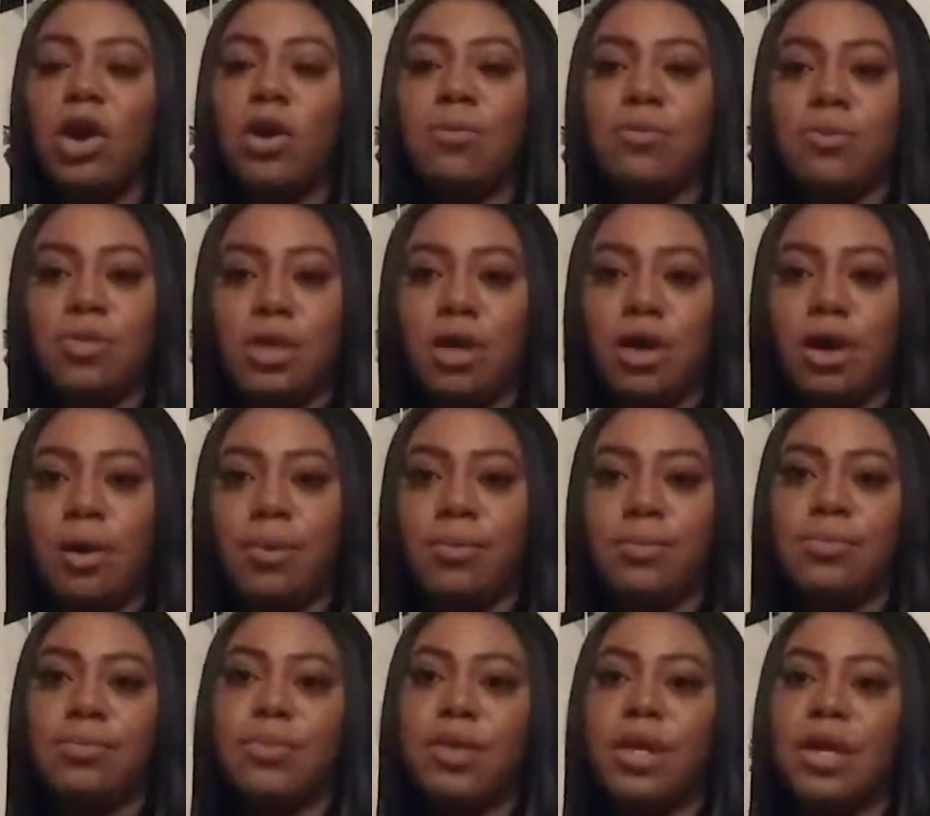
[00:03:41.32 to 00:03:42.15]

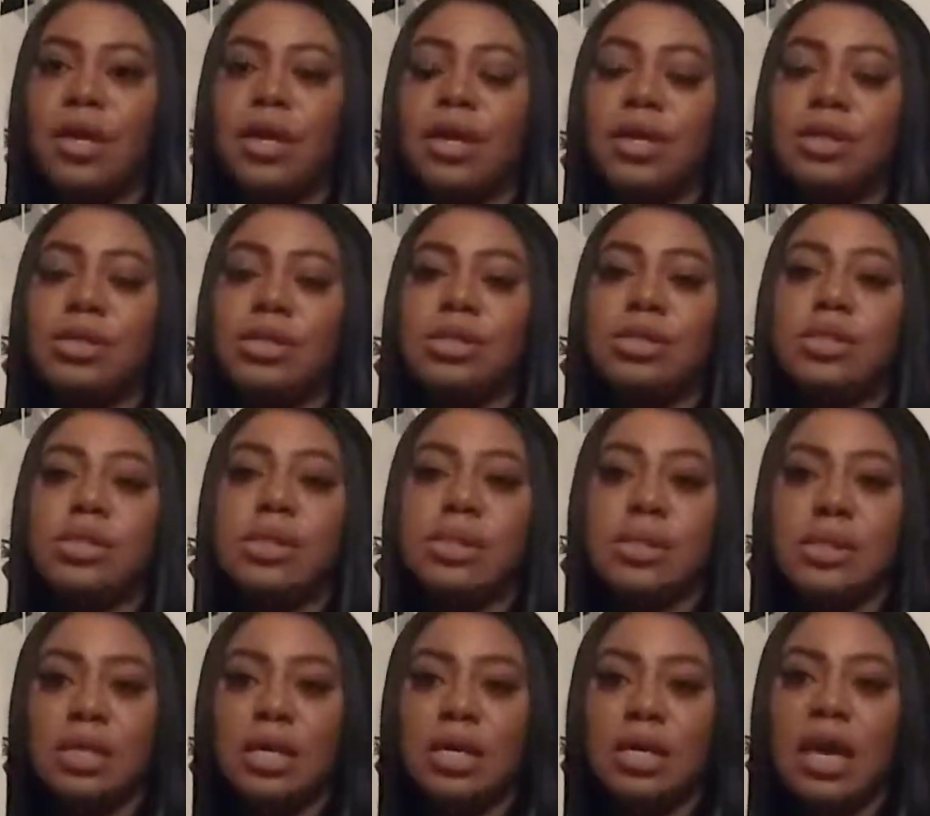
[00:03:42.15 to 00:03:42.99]
them to
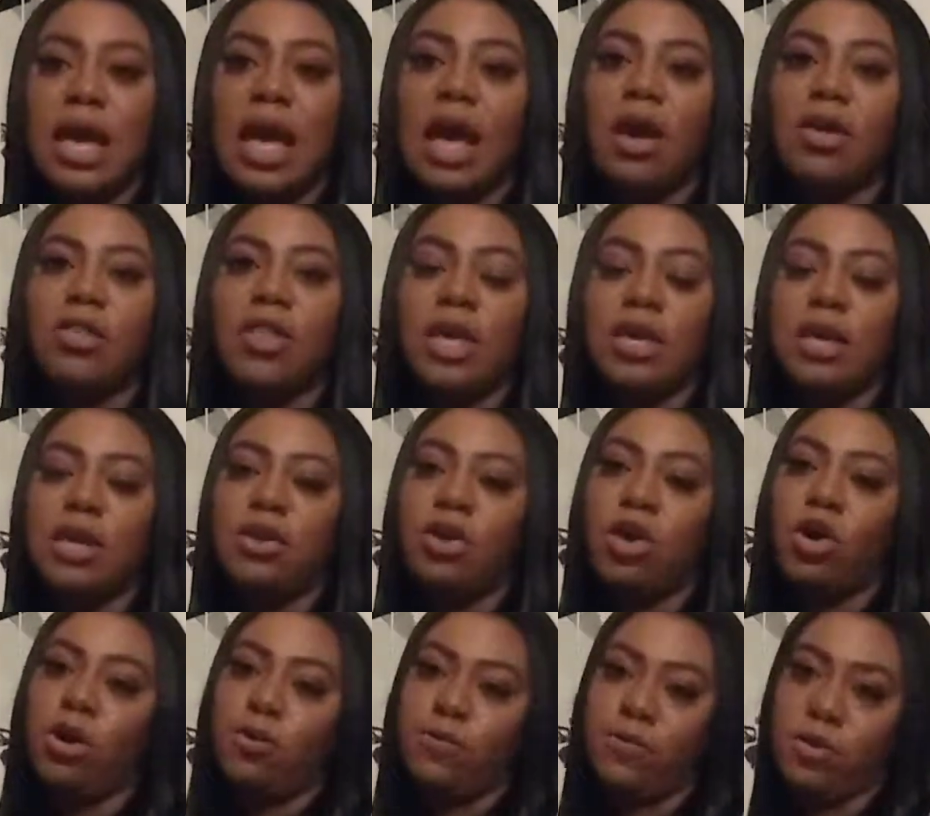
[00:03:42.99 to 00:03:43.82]
see how they can
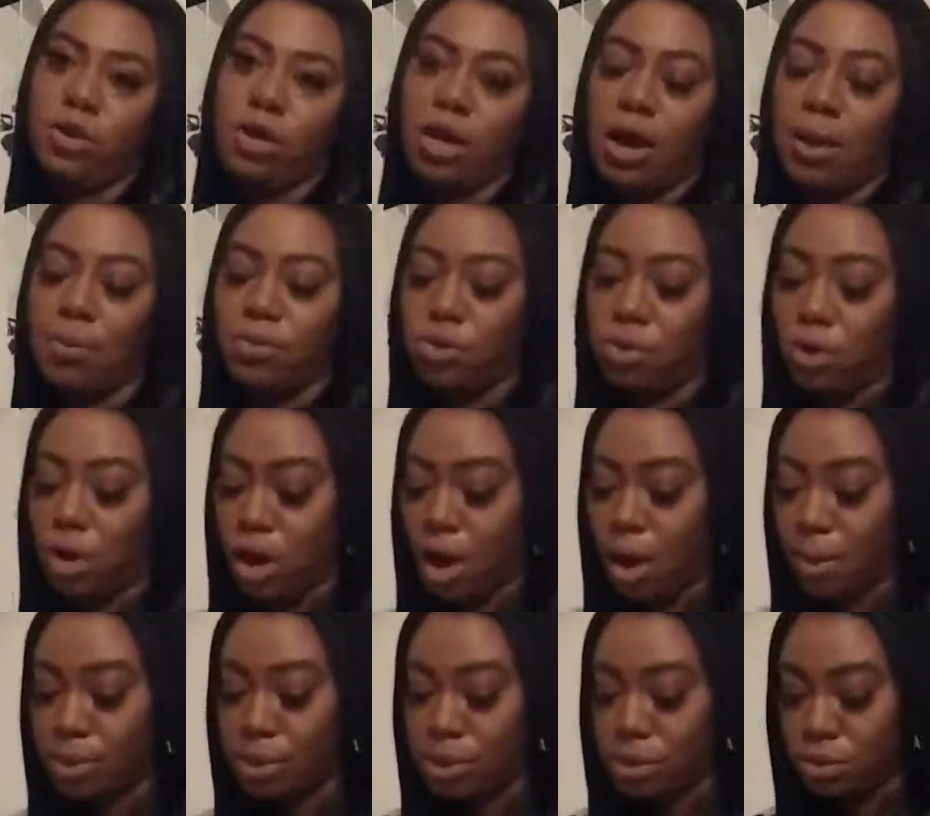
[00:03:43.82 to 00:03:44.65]
overcome their
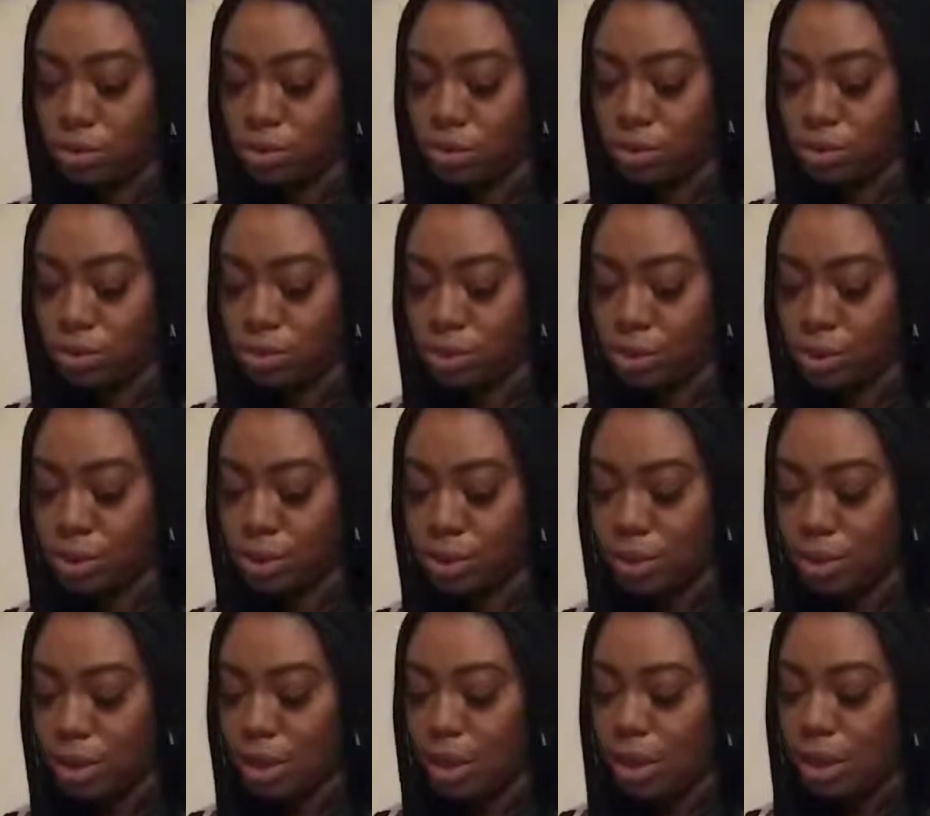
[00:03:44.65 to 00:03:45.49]

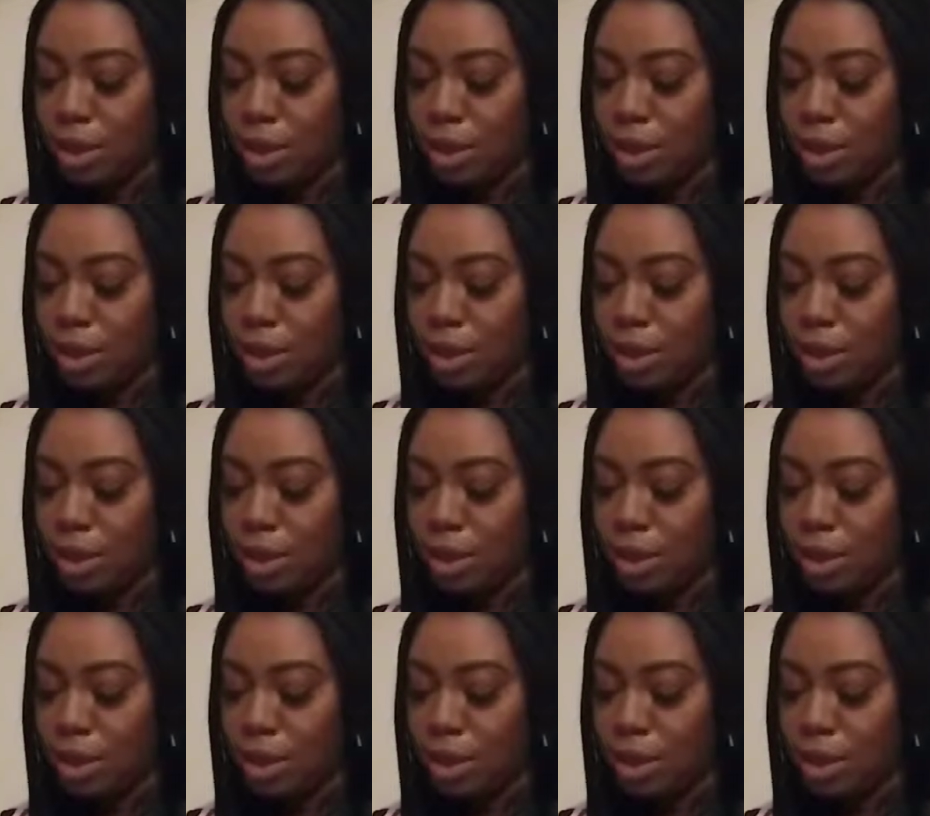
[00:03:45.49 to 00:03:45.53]
obstacles.